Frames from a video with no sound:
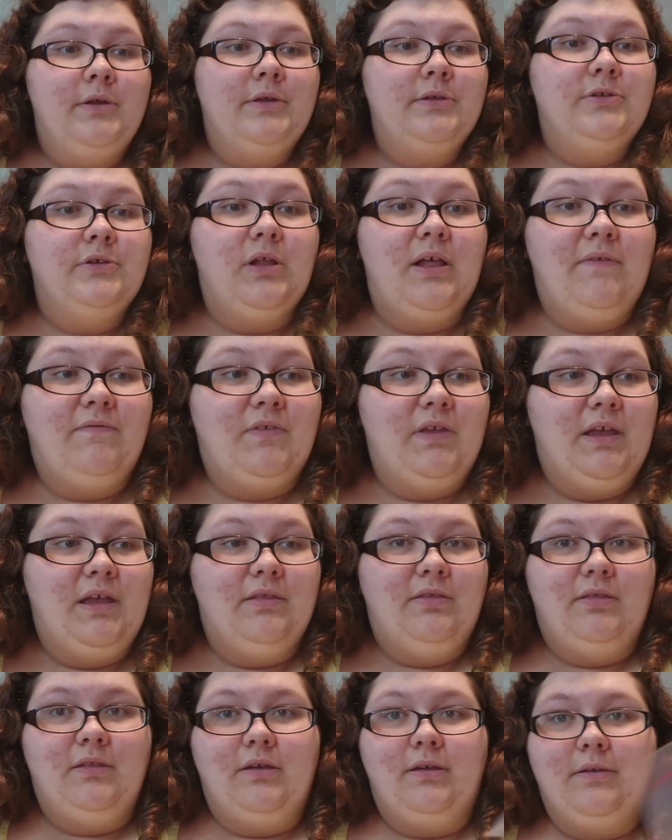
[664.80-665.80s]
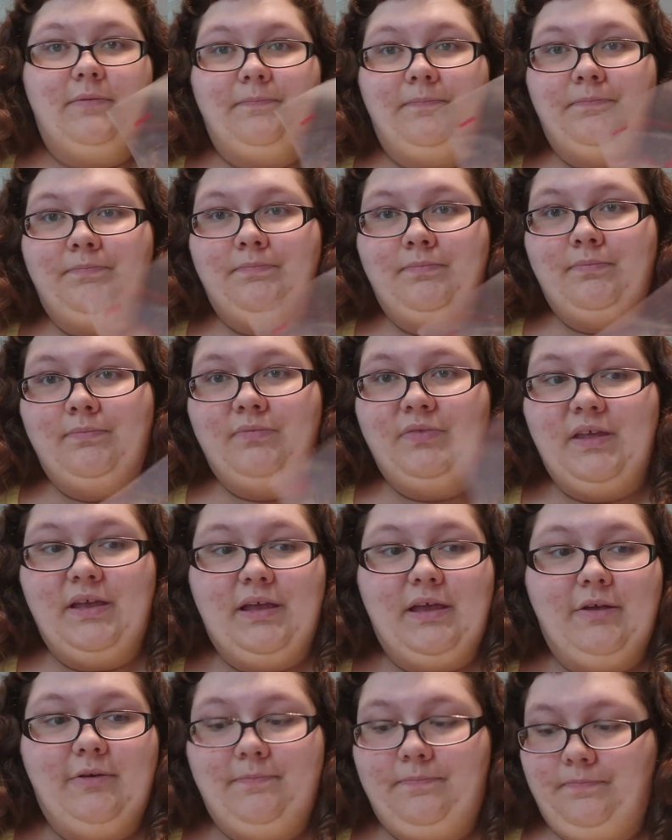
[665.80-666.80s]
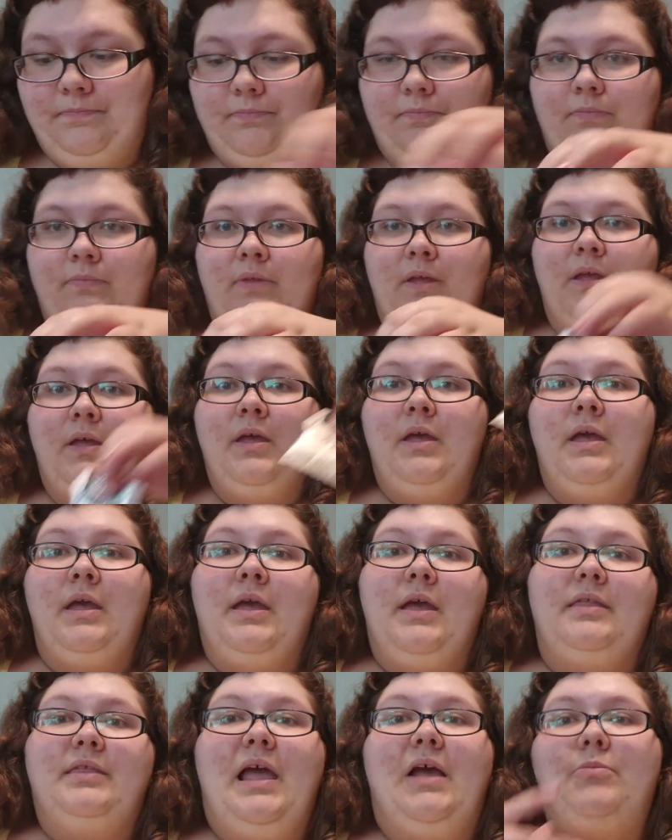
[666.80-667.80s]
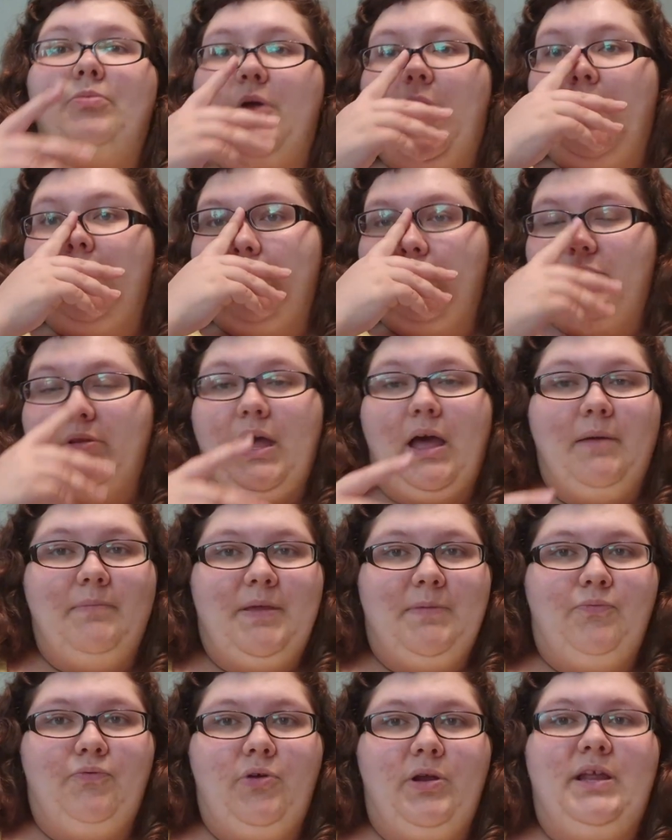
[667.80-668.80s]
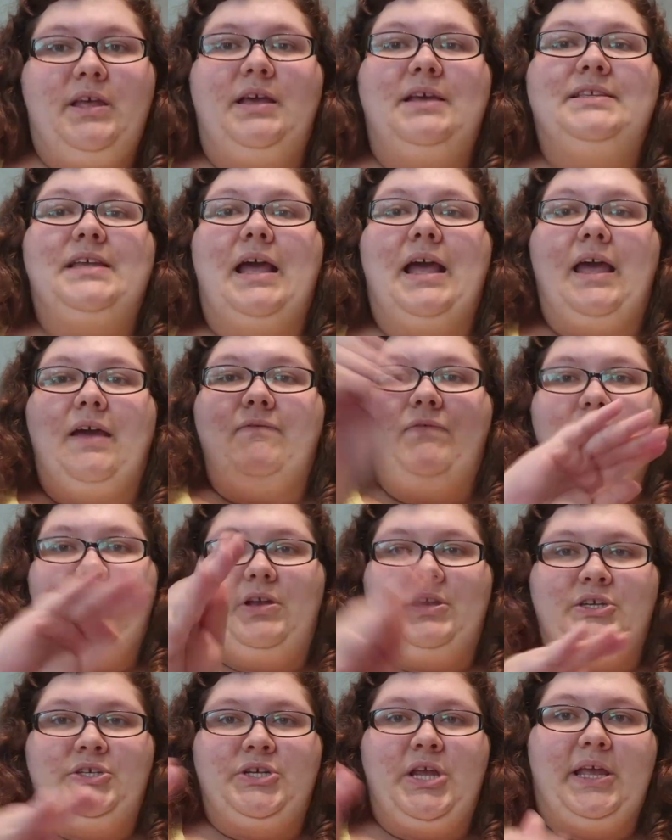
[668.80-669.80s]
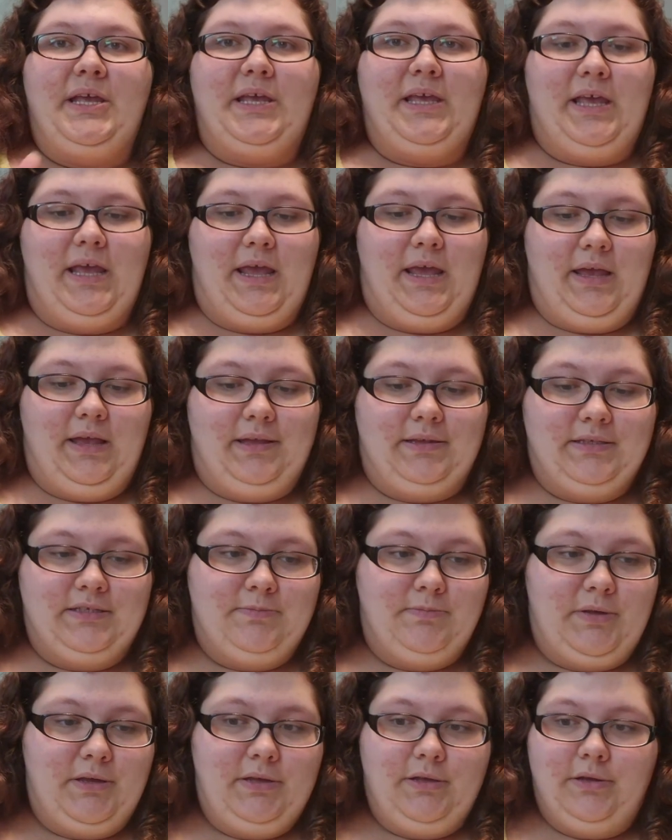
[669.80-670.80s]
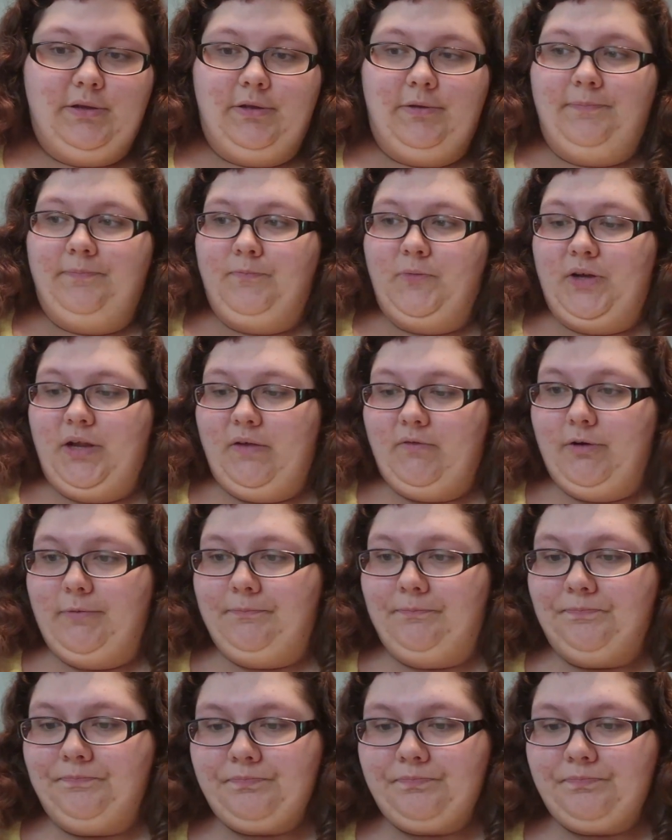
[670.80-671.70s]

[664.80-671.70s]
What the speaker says: so I'll have to get the thing out. And that probably will not be pretty because I have very shaky hands, but, you know, whatever.